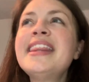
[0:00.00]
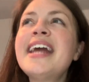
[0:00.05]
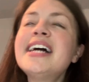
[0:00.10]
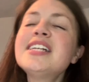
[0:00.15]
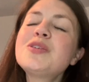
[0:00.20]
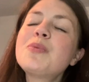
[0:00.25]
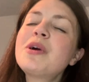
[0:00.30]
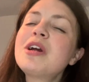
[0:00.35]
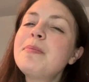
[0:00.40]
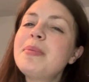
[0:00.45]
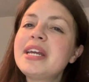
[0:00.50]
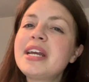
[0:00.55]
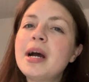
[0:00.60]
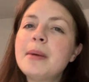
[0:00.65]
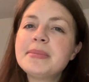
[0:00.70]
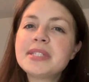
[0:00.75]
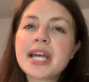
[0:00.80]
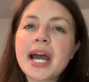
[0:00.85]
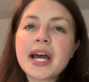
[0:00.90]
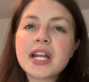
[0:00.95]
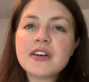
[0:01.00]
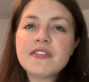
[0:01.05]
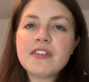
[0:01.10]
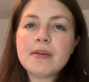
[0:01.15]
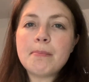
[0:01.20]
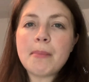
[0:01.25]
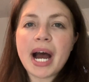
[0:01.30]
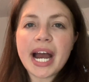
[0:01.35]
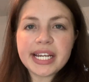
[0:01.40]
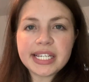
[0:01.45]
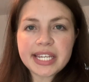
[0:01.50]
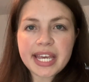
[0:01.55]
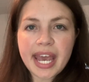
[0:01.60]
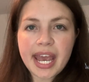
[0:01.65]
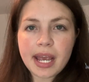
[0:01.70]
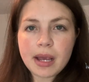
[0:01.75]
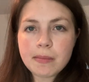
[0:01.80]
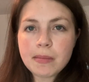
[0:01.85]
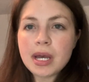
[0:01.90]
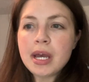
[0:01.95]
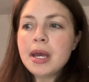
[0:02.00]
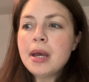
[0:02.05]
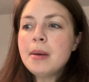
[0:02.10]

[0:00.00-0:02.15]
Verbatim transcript: that's where it becomes kind of a mind game